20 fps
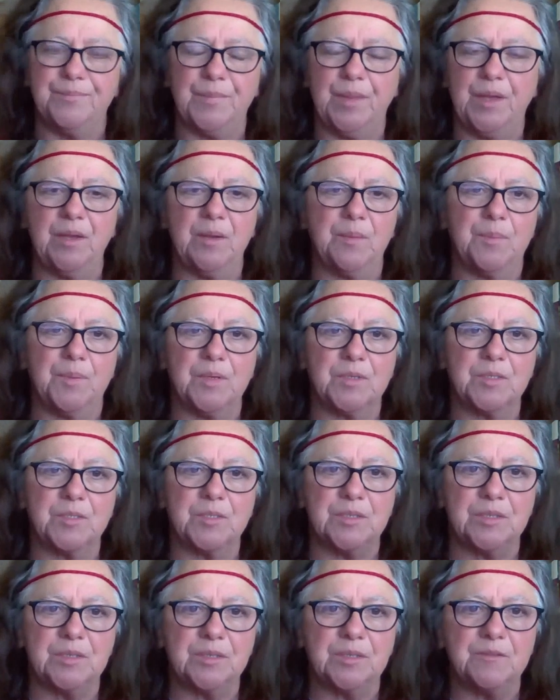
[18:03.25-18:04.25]
Not a
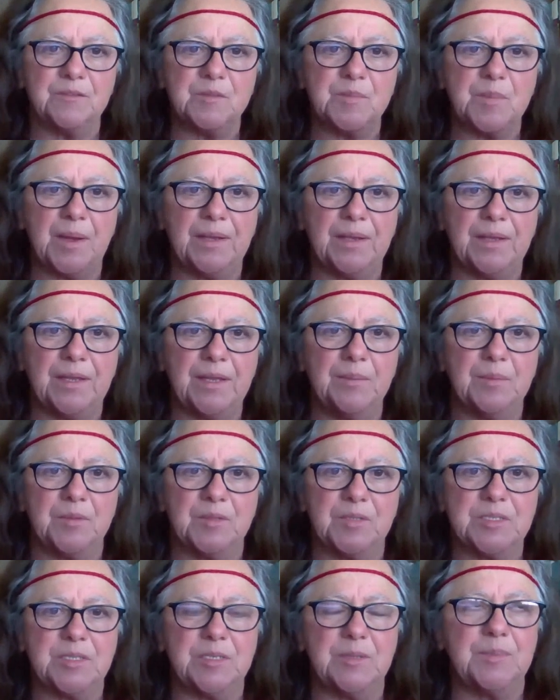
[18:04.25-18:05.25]
person that lives by
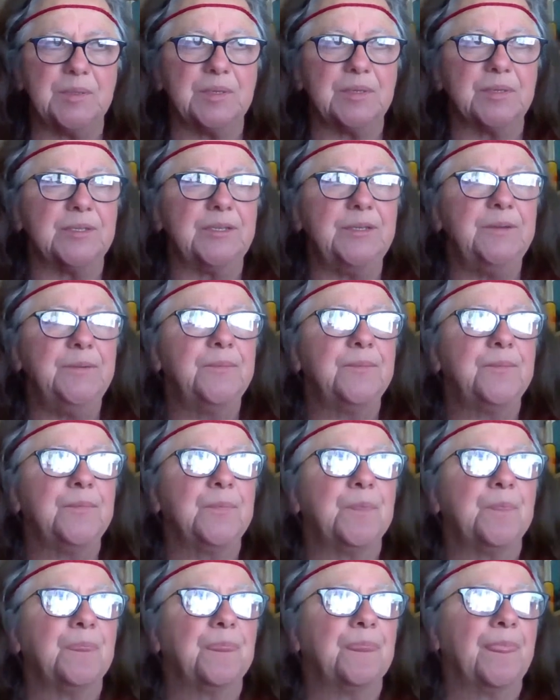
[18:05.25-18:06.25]
labels typically.
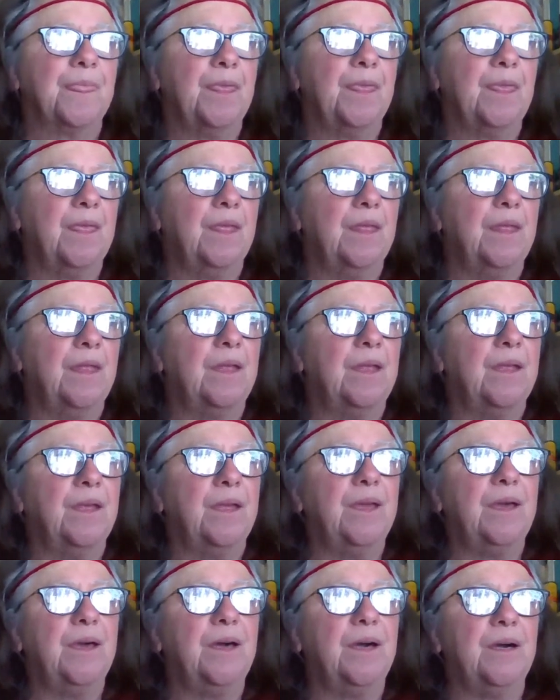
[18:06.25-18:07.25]

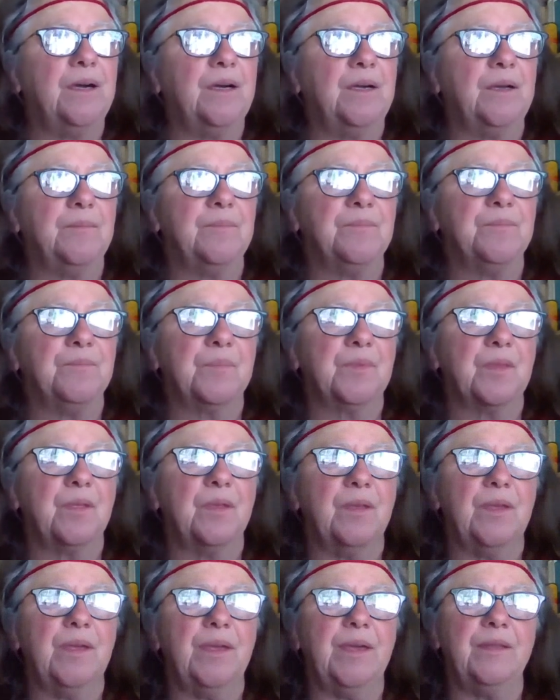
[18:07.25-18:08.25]
And
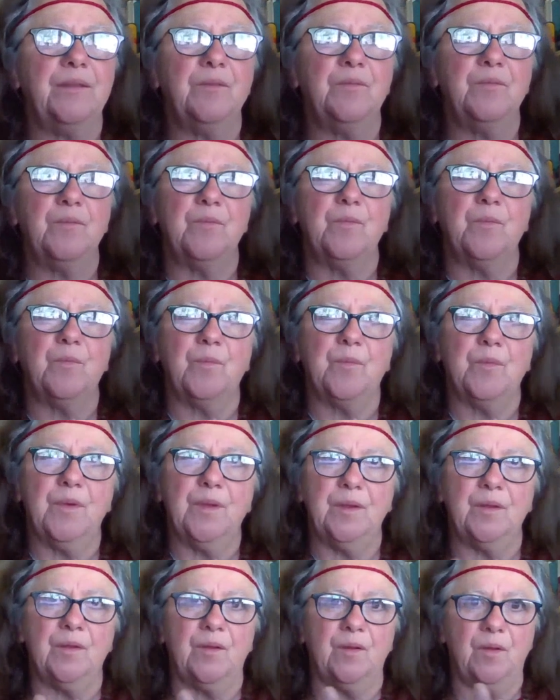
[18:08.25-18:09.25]

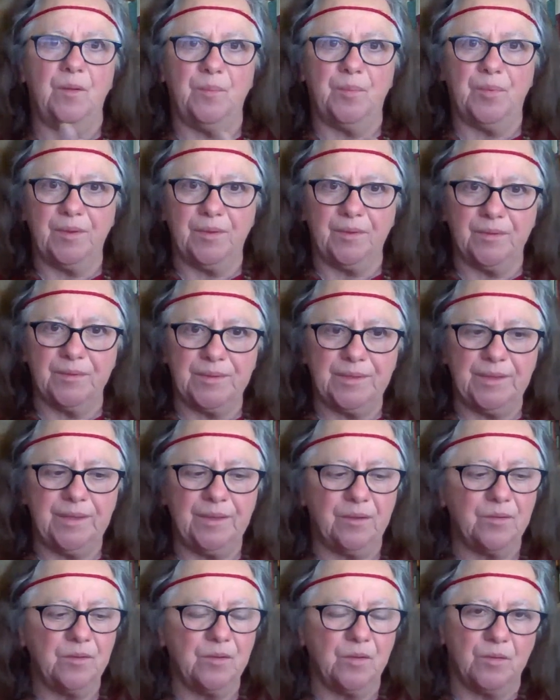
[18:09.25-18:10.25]
when it all boiled
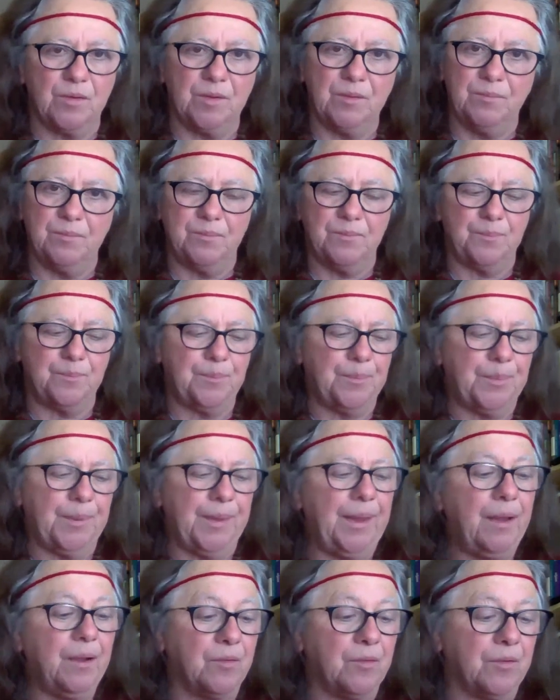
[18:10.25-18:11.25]
down, going
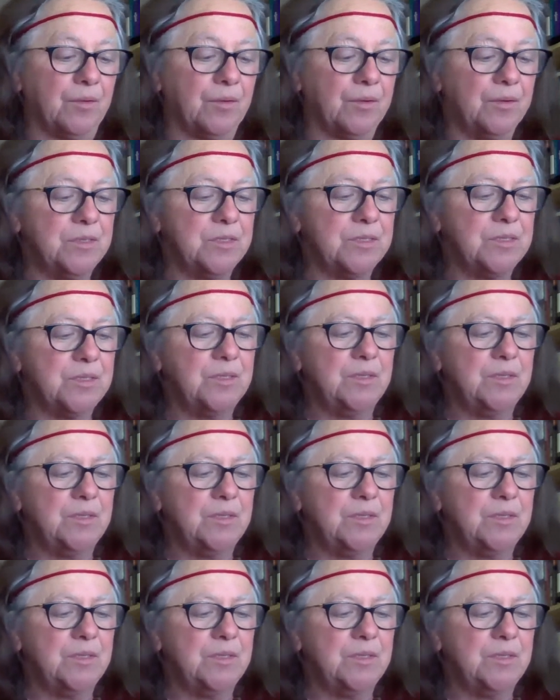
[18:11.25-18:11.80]
backwards,